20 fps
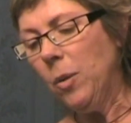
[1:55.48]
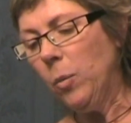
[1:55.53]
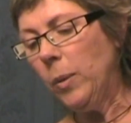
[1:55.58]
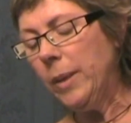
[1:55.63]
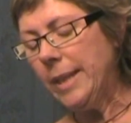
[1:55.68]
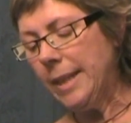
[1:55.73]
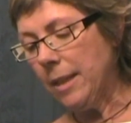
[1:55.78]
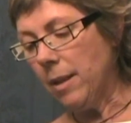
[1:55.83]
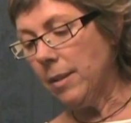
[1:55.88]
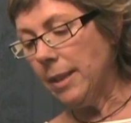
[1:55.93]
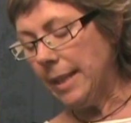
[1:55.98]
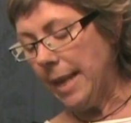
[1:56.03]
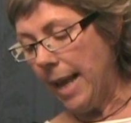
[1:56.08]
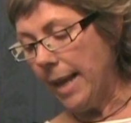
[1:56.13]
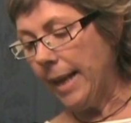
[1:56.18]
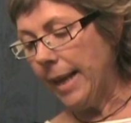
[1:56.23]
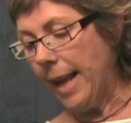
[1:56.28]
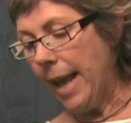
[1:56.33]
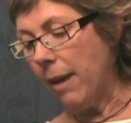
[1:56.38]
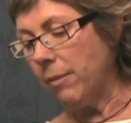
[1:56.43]
We started
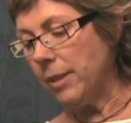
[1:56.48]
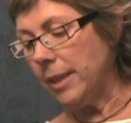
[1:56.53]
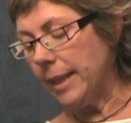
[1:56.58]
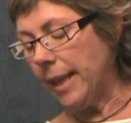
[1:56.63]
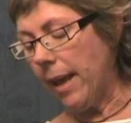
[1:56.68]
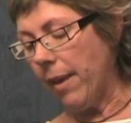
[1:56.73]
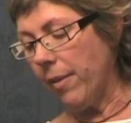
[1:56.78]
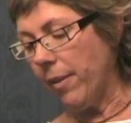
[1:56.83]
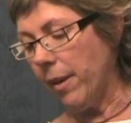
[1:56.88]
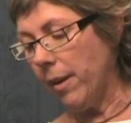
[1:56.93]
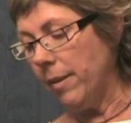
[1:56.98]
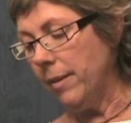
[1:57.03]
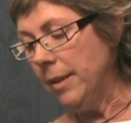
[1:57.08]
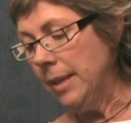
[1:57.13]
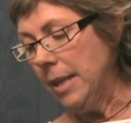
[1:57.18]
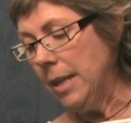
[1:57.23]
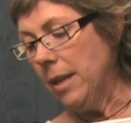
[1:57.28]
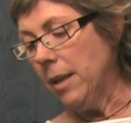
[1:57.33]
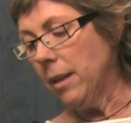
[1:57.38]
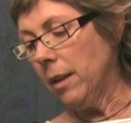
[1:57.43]
hanging out together,
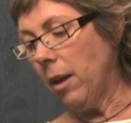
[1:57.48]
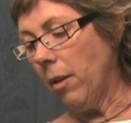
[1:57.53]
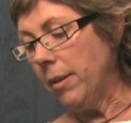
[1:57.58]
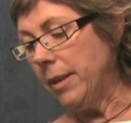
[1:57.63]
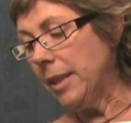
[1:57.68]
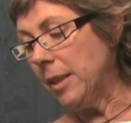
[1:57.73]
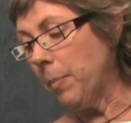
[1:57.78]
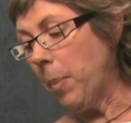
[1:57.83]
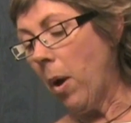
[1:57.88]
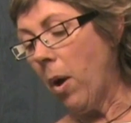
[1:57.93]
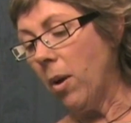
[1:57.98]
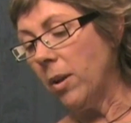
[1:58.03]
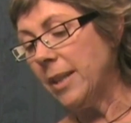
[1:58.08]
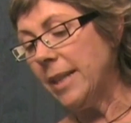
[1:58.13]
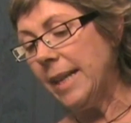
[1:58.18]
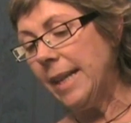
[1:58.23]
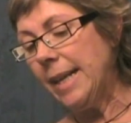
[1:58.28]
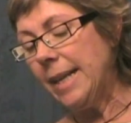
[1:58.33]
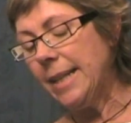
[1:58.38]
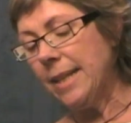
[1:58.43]
going to
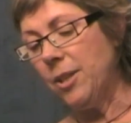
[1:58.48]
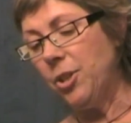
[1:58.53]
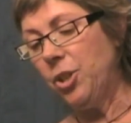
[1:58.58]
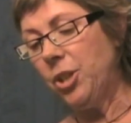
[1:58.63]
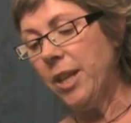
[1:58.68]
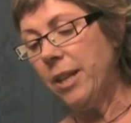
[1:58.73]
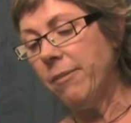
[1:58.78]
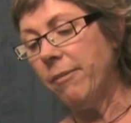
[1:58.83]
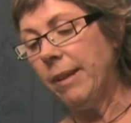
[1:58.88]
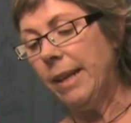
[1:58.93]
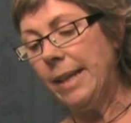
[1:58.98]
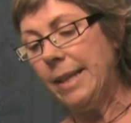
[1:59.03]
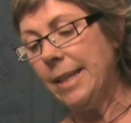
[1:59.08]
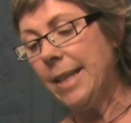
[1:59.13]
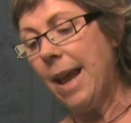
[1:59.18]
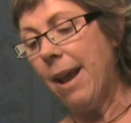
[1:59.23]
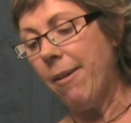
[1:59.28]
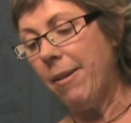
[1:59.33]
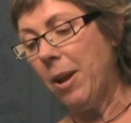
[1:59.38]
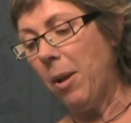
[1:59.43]
parties and generally
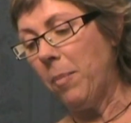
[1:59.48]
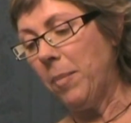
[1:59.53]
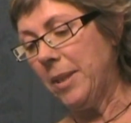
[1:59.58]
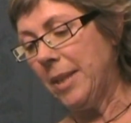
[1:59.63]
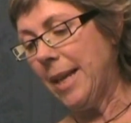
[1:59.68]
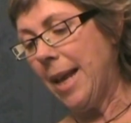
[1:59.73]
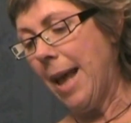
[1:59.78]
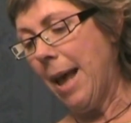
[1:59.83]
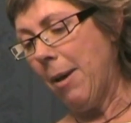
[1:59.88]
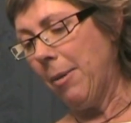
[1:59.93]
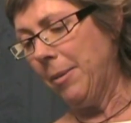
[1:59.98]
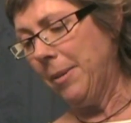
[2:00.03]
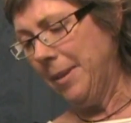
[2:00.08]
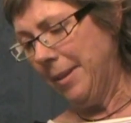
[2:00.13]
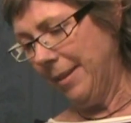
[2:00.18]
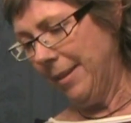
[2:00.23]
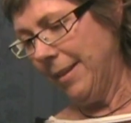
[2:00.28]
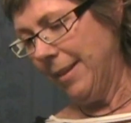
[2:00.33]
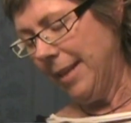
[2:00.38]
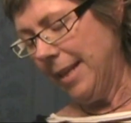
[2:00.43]
tearing up the town.
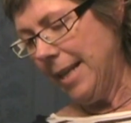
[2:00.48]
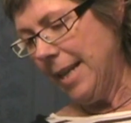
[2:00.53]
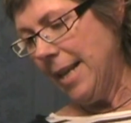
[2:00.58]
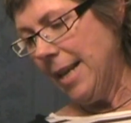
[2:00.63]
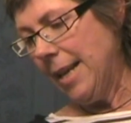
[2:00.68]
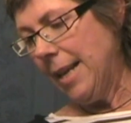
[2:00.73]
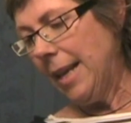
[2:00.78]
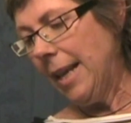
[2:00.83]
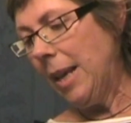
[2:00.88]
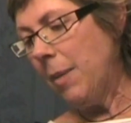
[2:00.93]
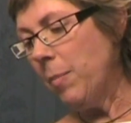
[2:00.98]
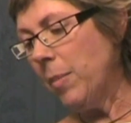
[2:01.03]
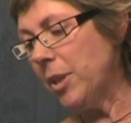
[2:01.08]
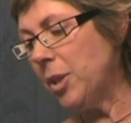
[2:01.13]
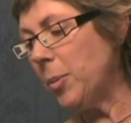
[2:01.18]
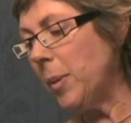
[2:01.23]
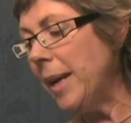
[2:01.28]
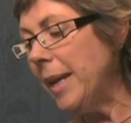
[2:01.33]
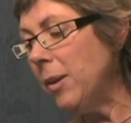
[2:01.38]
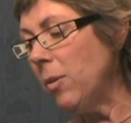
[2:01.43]
In
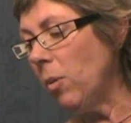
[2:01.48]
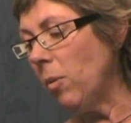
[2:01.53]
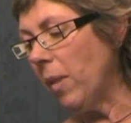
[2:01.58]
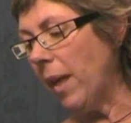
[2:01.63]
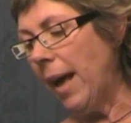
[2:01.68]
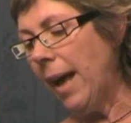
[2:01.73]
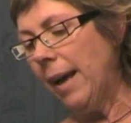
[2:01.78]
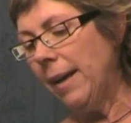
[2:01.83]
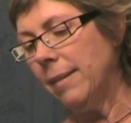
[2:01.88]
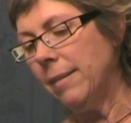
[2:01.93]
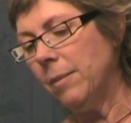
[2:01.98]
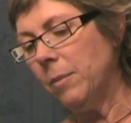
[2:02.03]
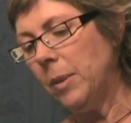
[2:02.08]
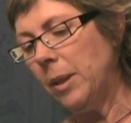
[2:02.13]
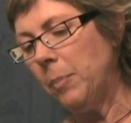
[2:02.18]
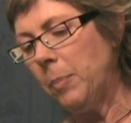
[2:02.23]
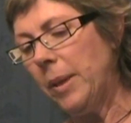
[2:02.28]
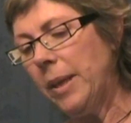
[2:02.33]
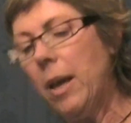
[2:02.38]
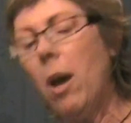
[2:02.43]
between all that, we'd be